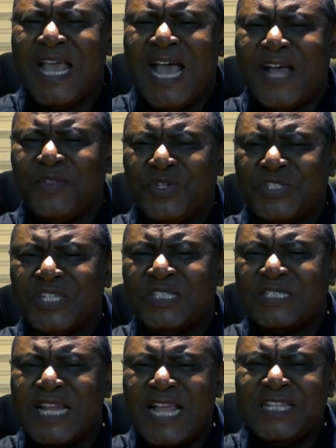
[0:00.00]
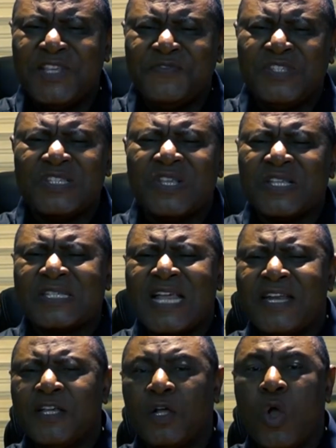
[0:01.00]
And until then, if Jesus
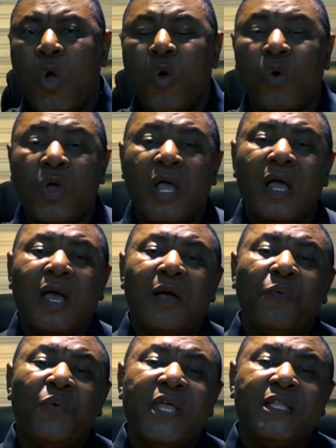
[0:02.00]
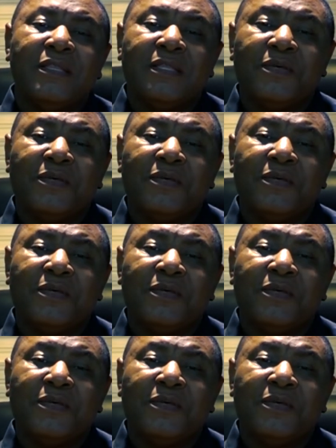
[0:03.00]
started, go and win